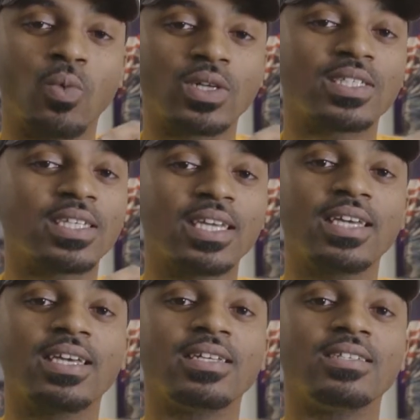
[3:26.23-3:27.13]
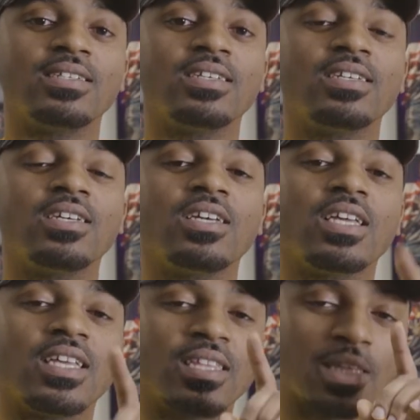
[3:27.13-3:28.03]
once again,
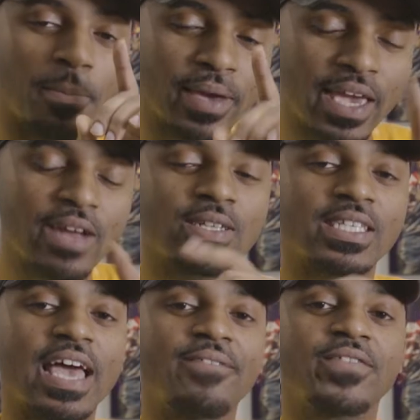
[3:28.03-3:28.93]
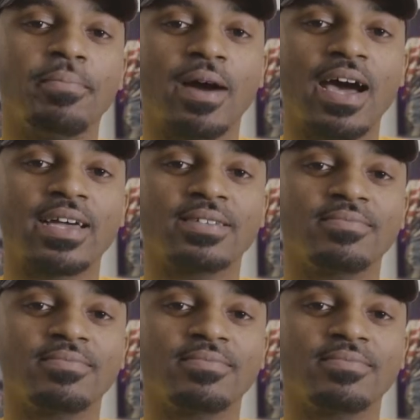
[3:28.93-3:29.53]
the parents have to buy.